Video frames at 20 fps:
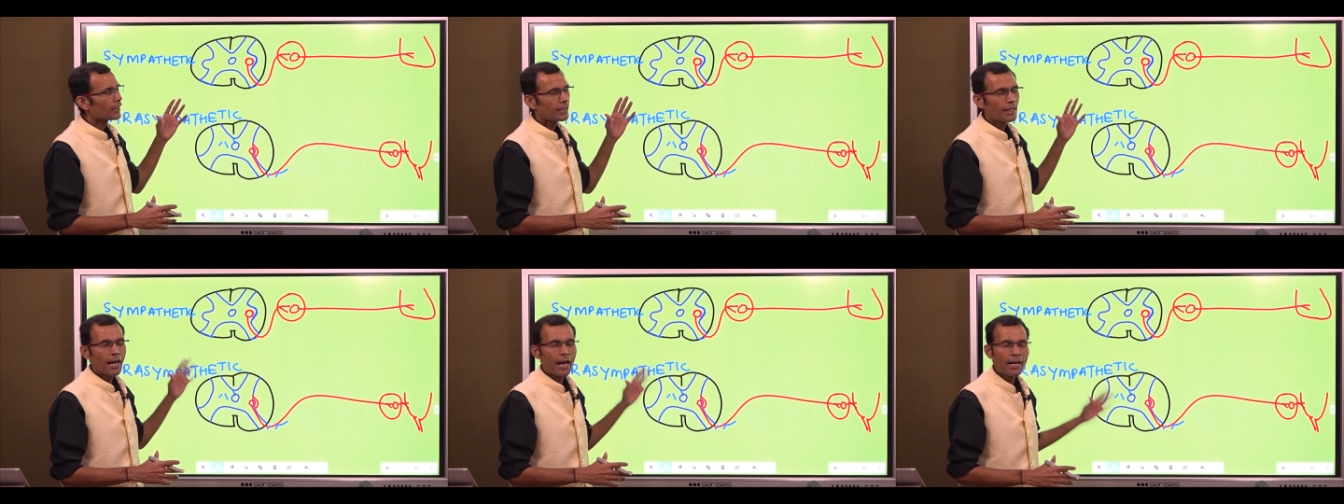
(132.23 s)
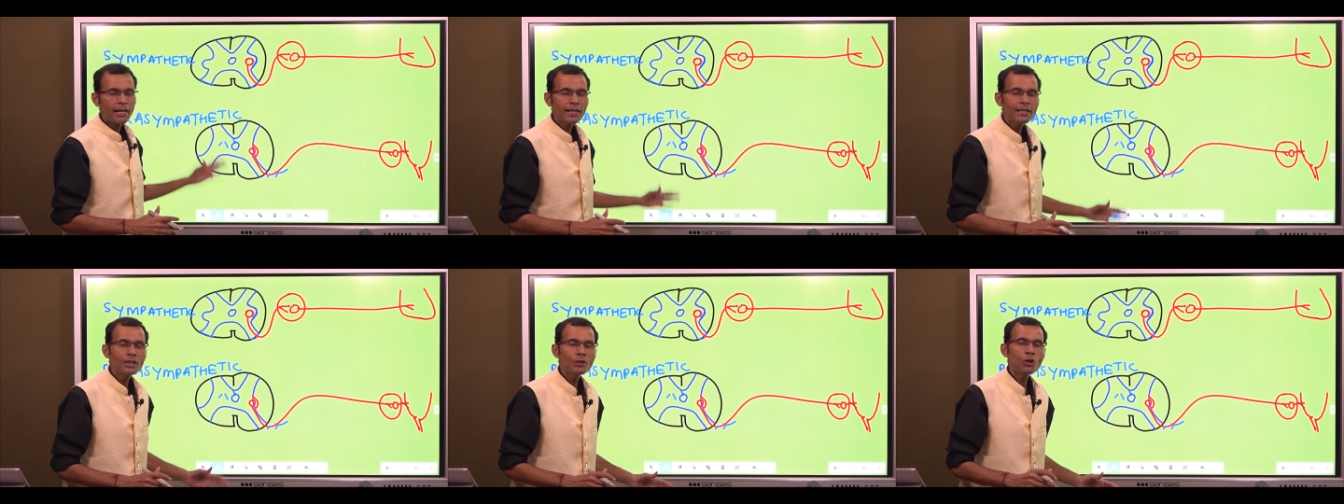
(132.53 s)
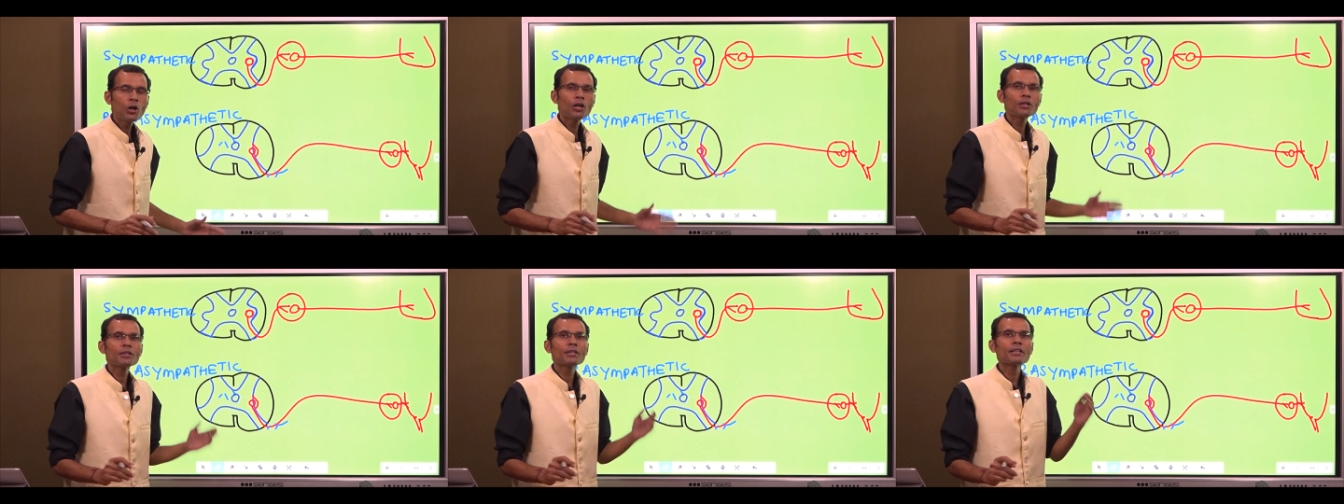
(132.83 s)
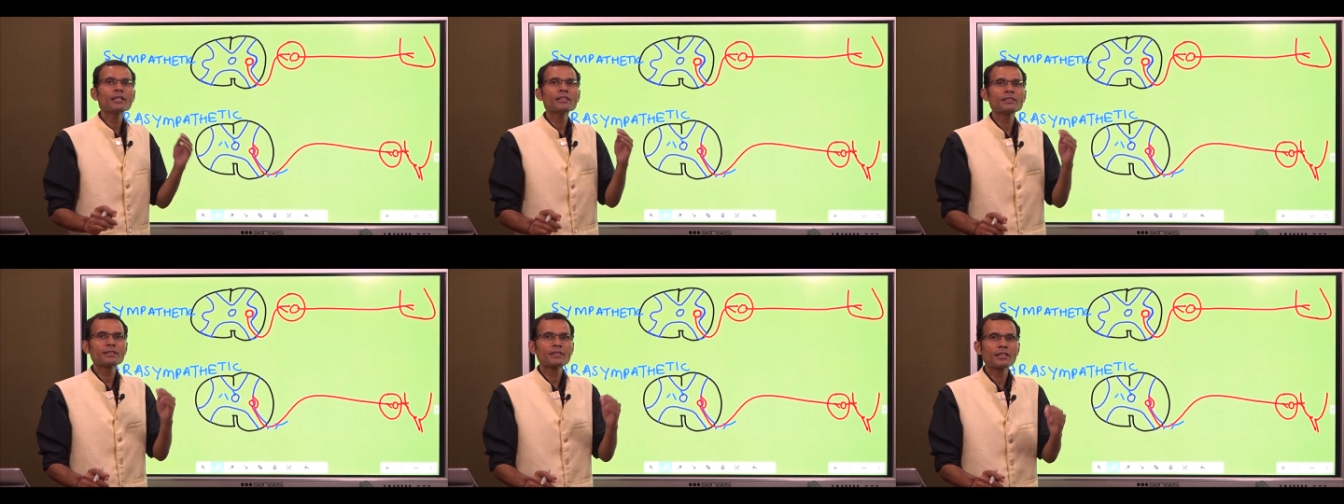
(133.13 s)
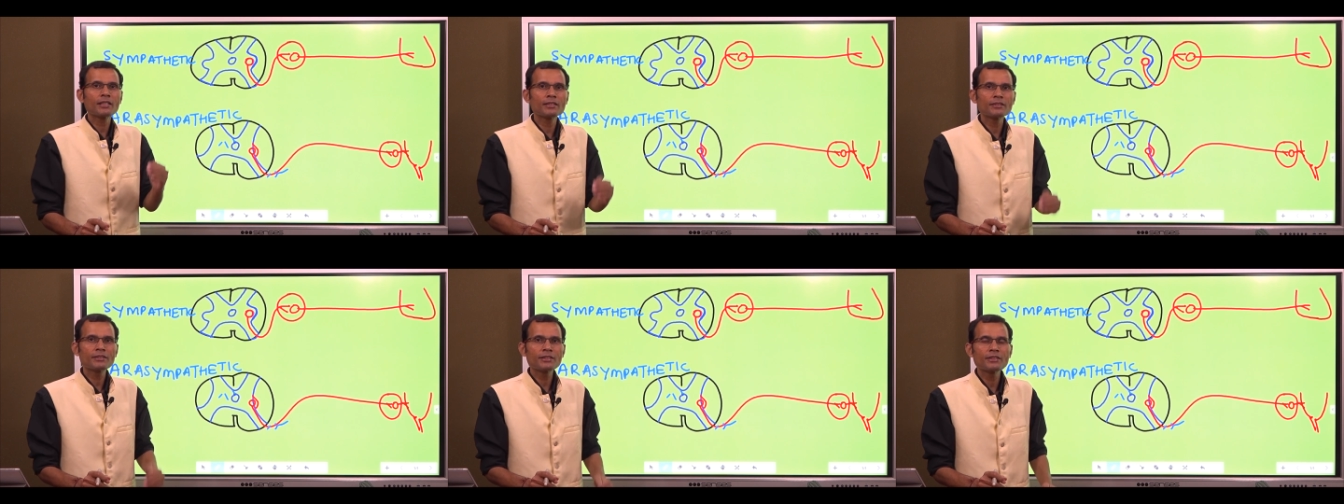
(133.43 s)
ganglion is
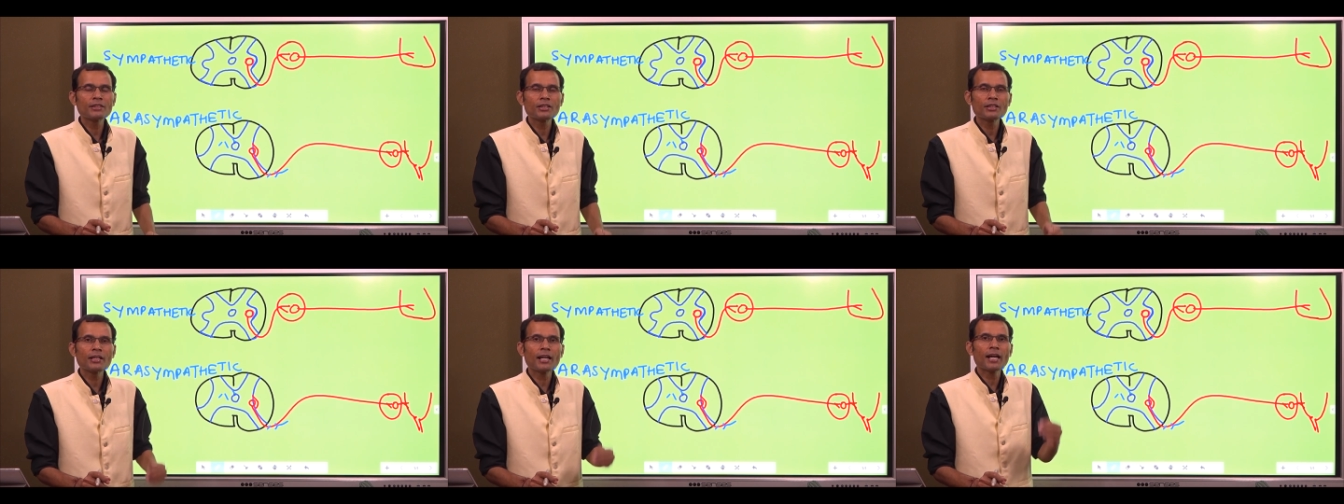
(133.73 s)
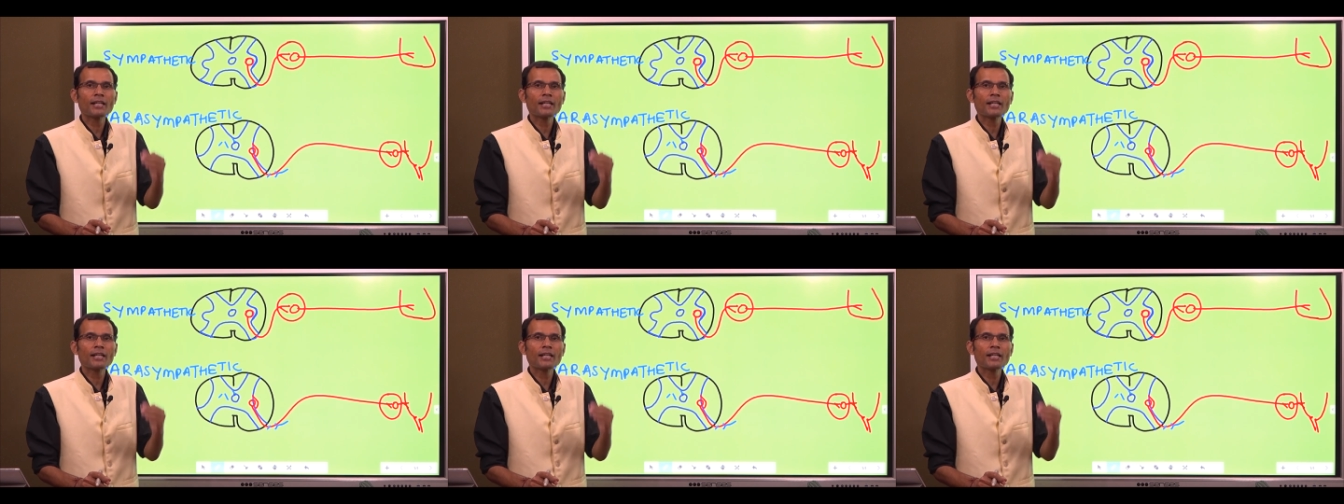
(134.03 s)
considered